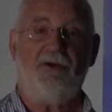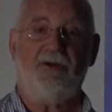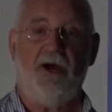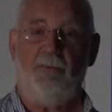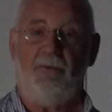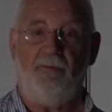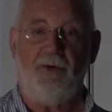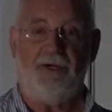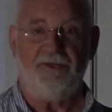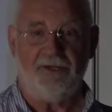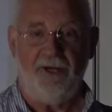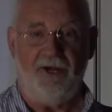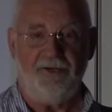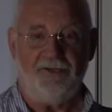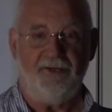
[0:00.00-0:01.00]
a couple of weeks
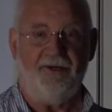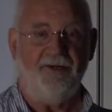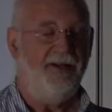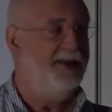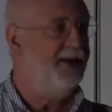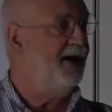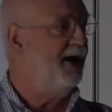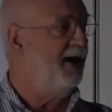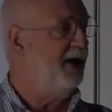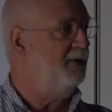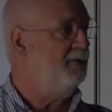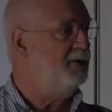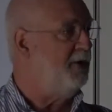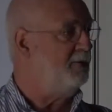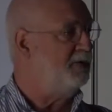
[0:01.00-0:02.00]
later.
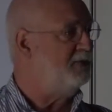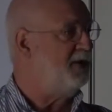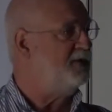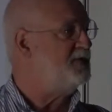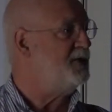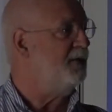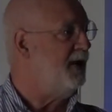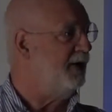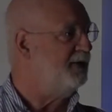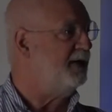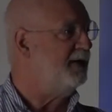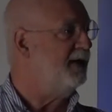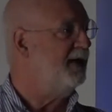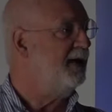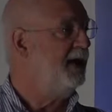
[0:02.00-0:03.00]
No defence, no nothing.